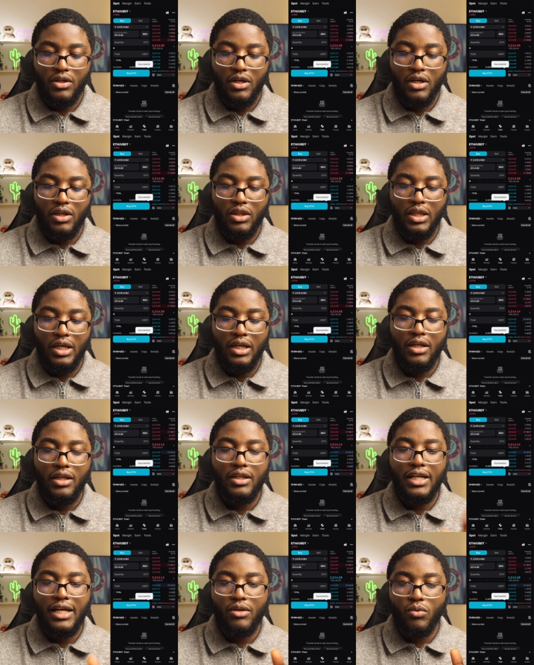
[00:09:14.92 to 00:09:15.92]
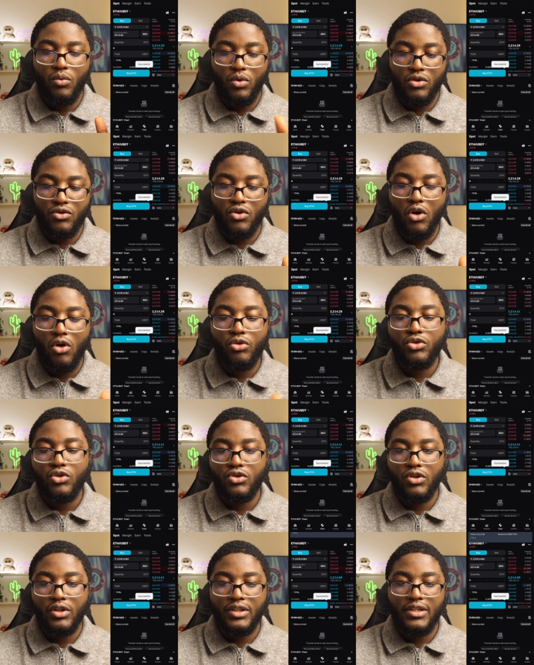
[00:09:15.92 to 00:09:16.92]
and then that was also
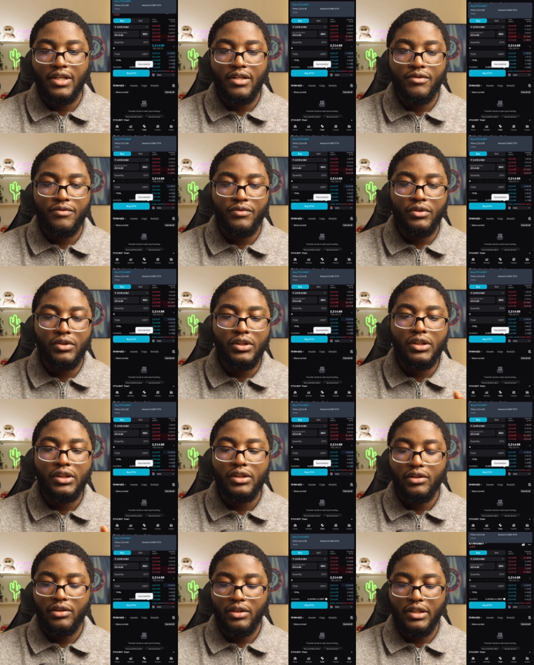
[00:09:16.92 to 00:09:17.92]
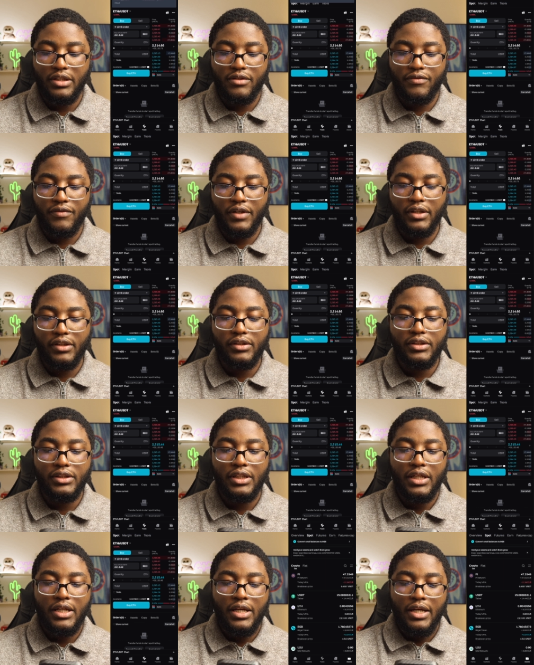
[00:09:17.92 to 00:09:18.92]
successful. It's filled.
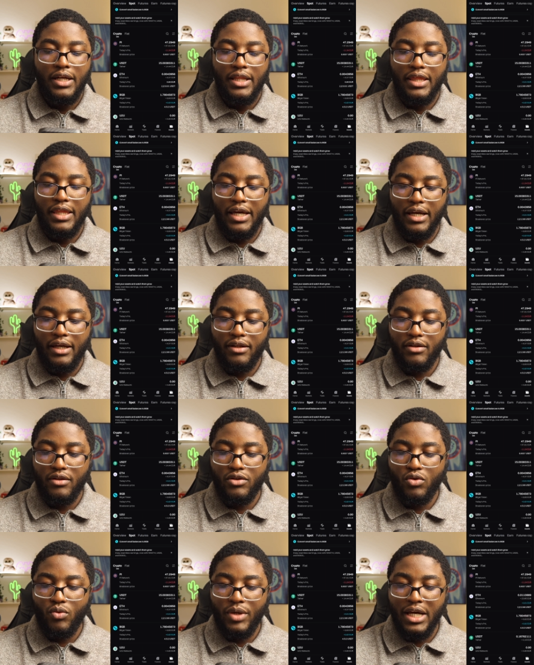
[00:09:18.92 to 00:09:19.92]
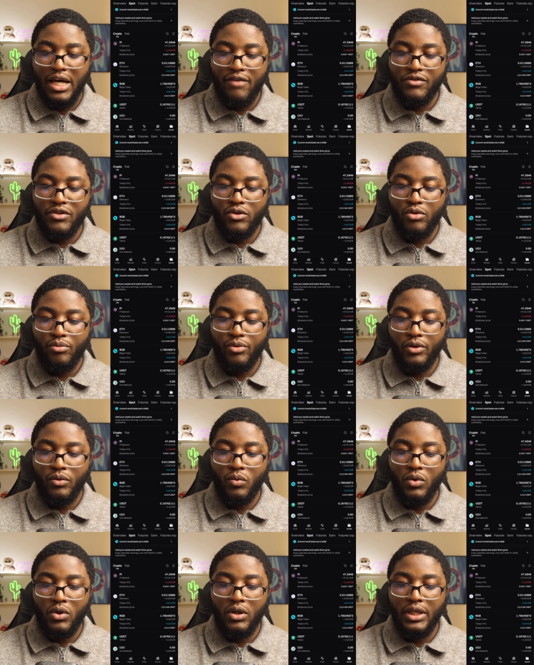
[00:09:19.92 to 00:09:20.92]
Then do we have
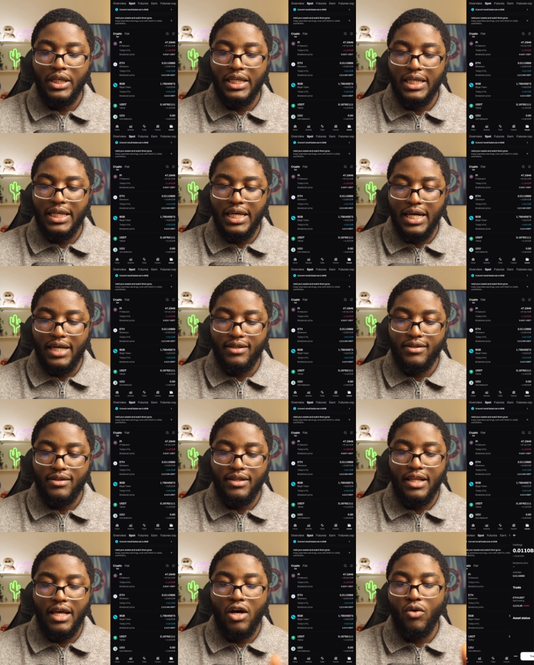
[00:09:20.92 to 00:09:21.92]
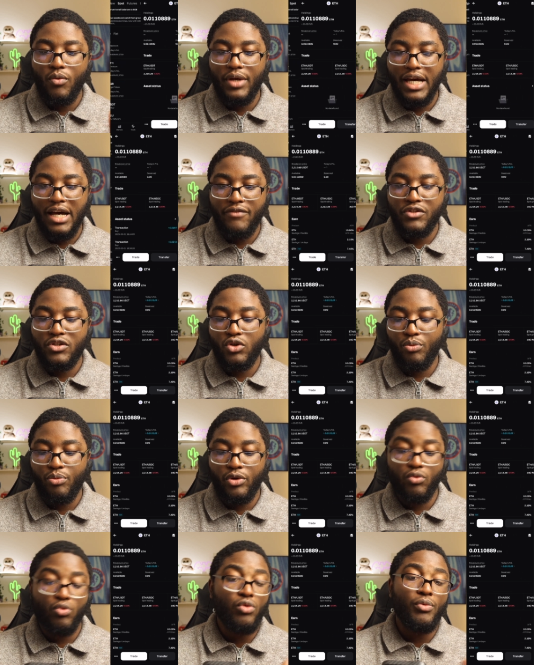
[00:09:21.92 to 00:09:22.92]
0.1? Yes, now we have
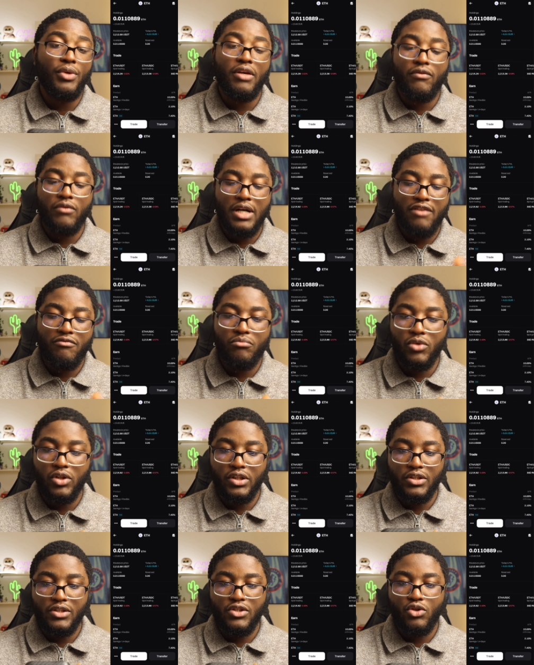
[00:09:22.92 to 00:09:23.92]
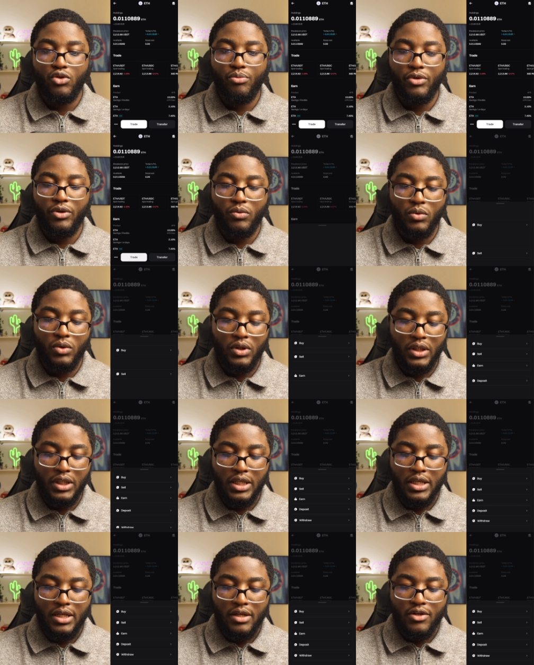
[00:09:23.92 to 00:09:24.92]
0.1. we even have more than 0.1.
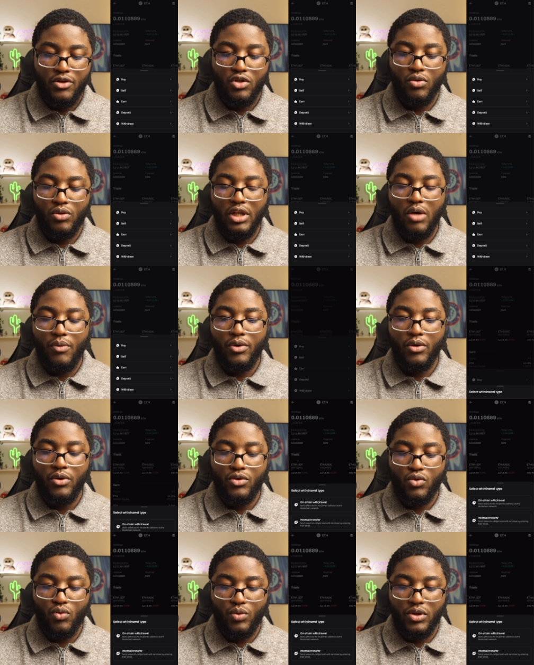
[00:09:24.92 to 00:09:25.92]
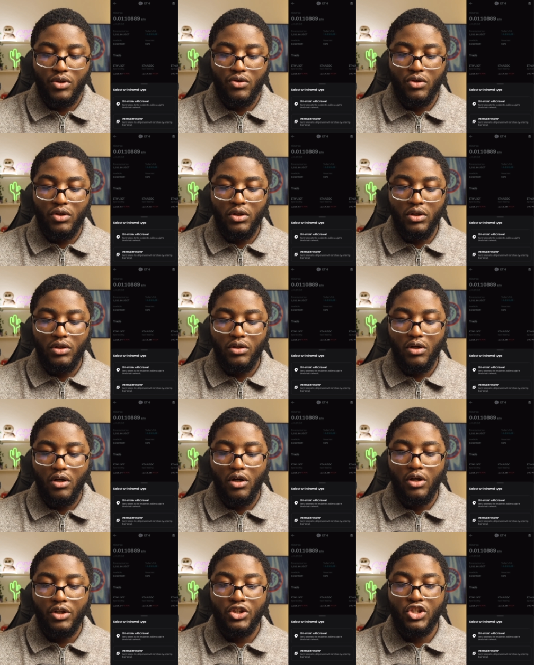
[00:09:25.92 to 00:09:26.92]
so now we're going to withdraw,
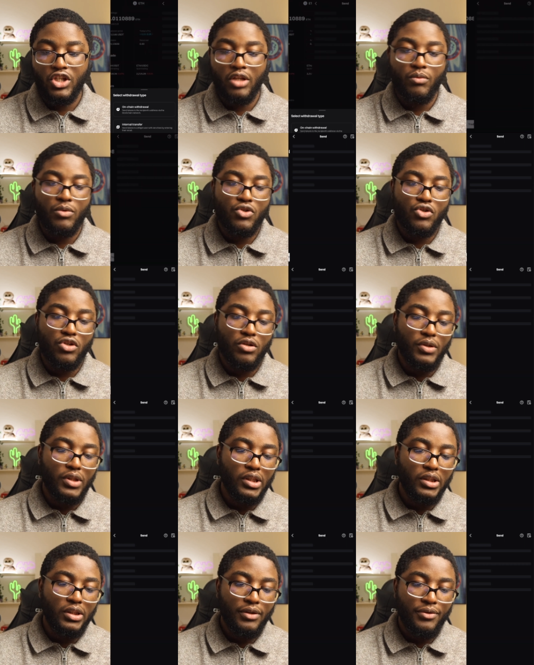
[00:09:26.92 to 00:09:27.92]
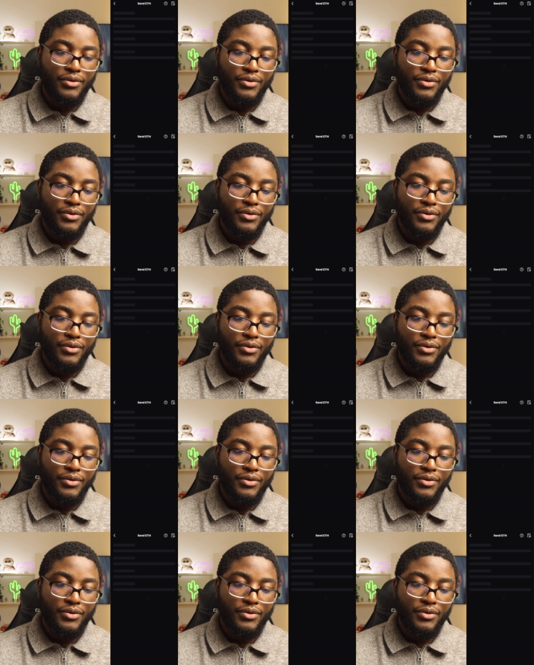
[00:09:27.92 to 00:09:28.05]
on-chain withdrawal,